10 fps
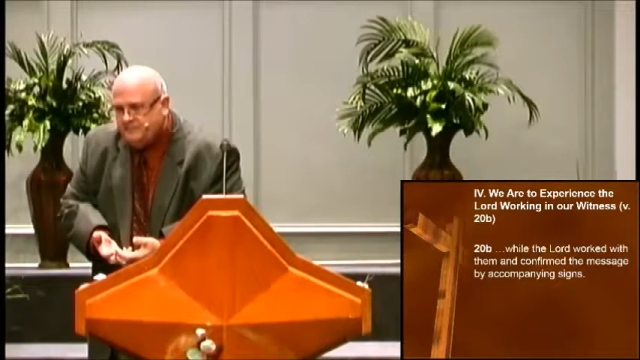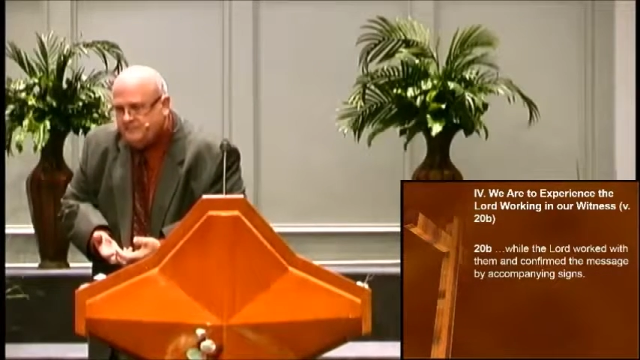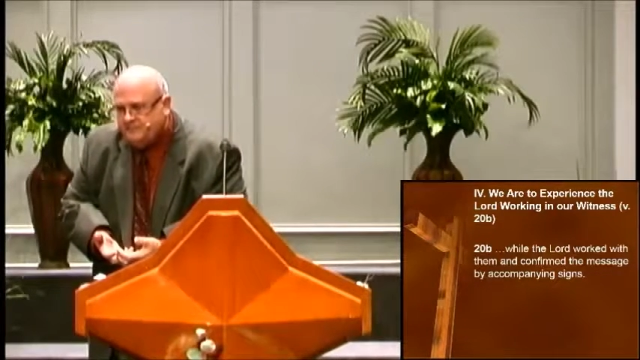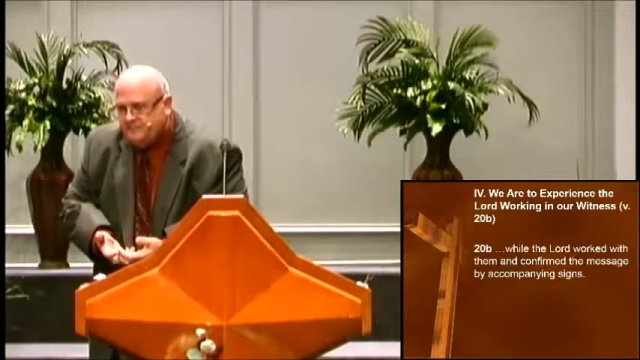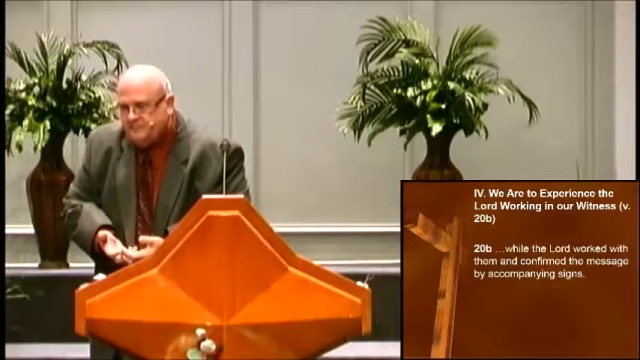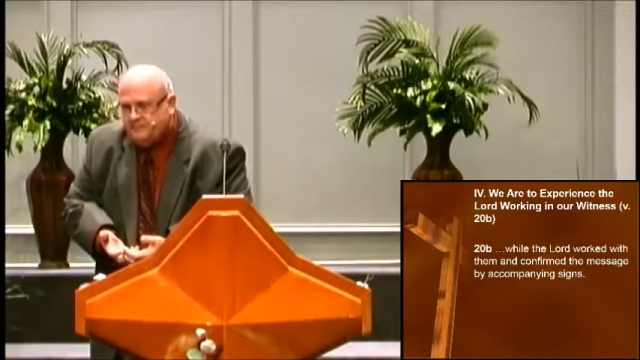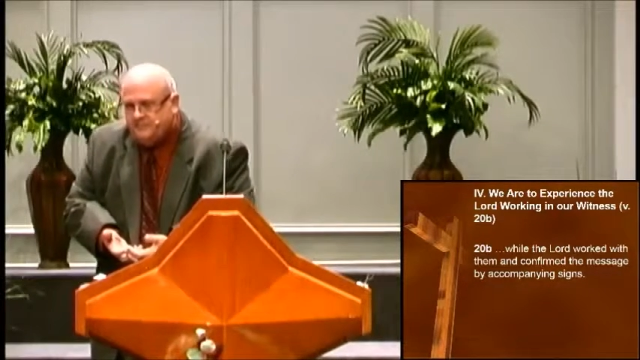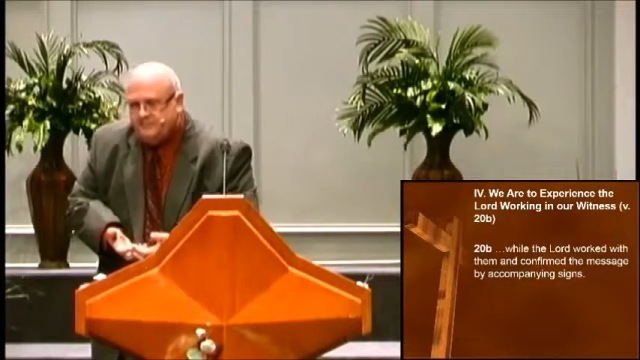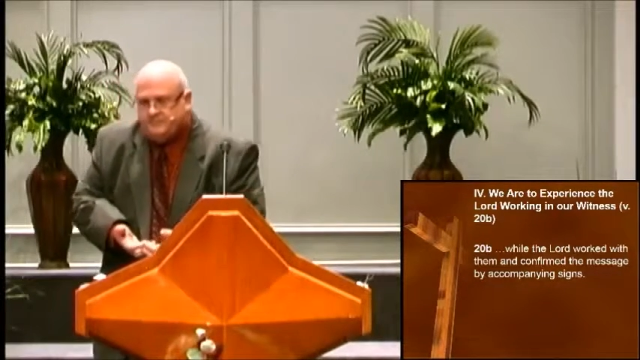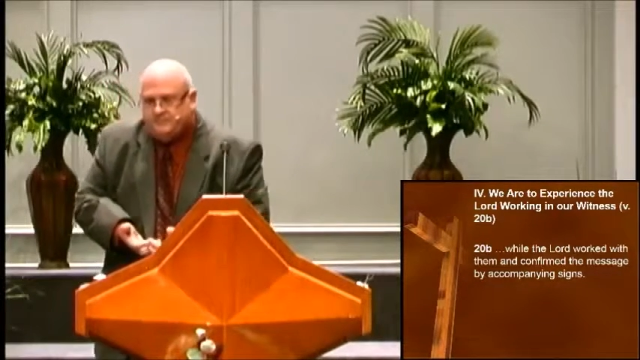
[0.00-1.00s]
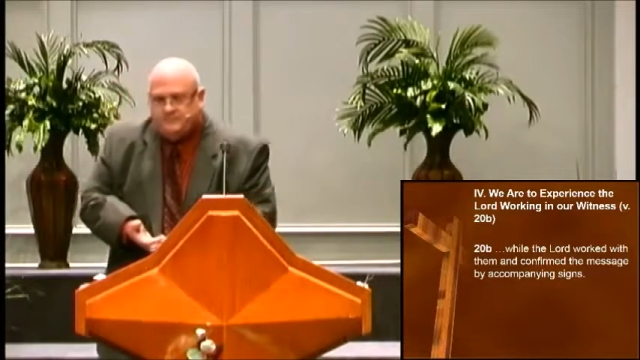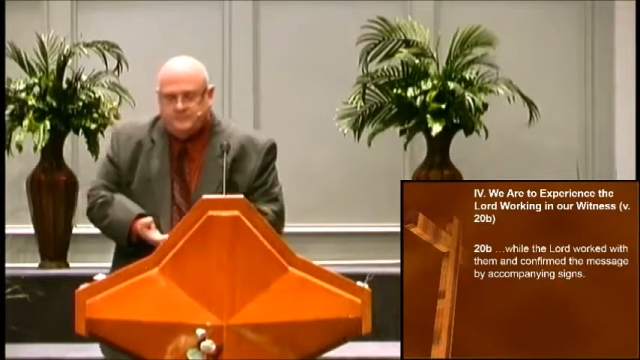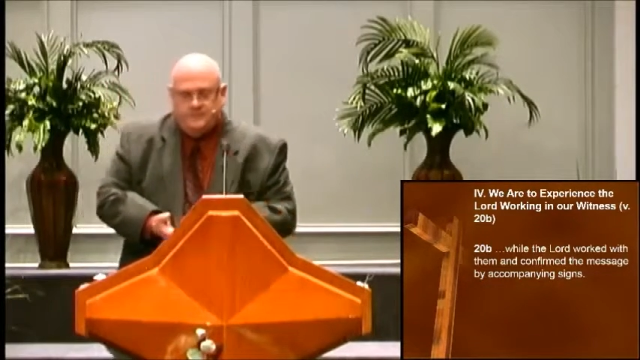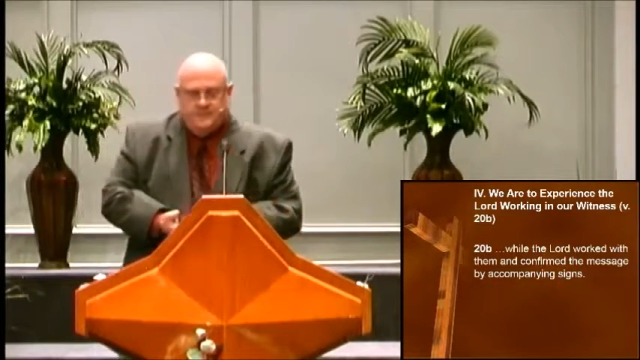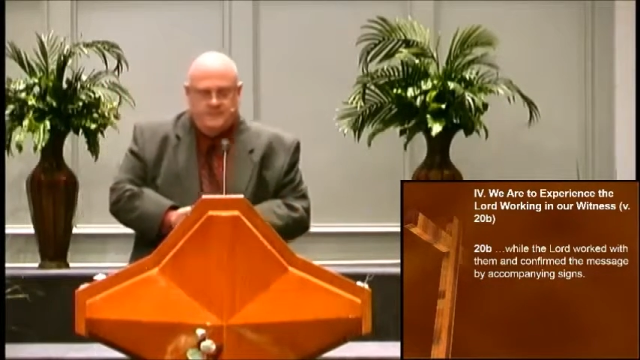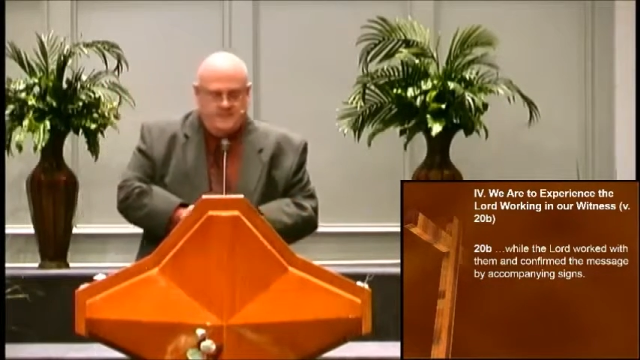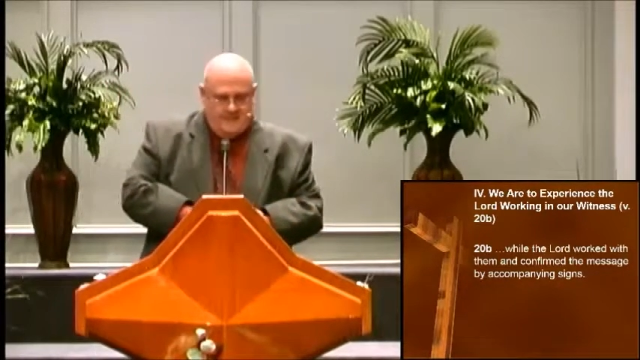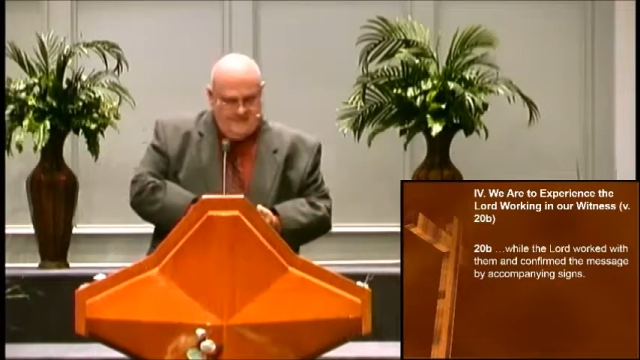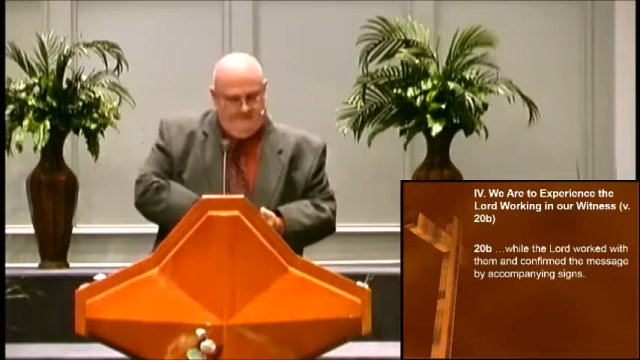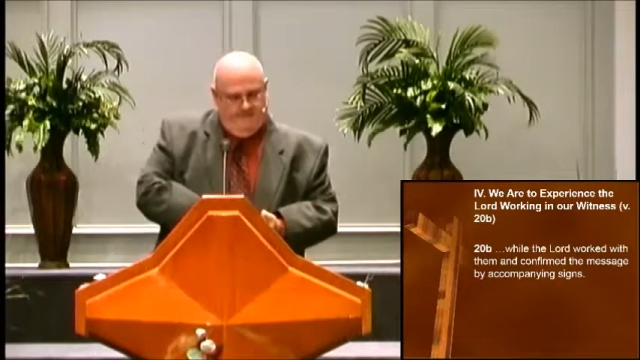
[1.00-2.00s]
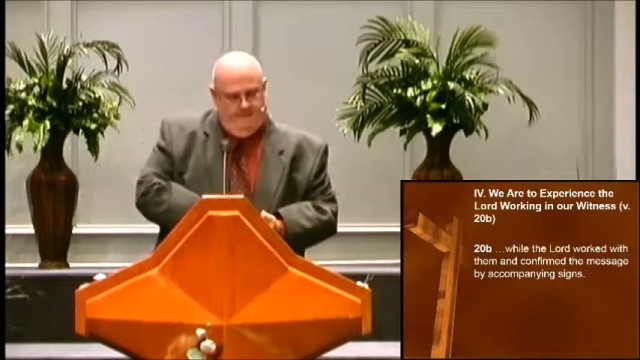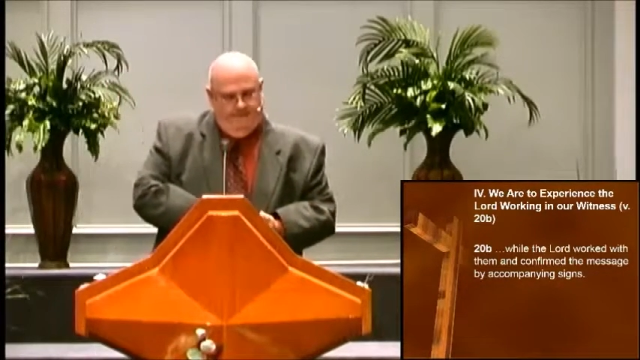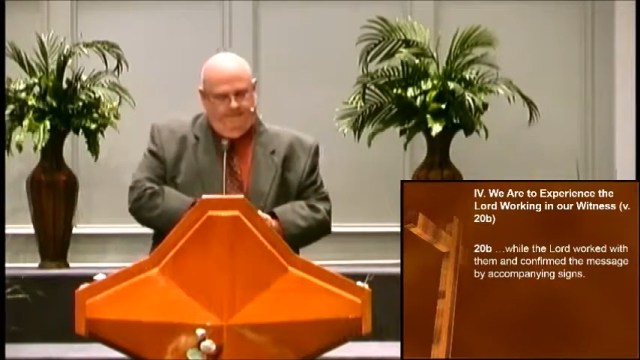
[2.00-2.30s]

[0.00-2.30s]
(no one is talking)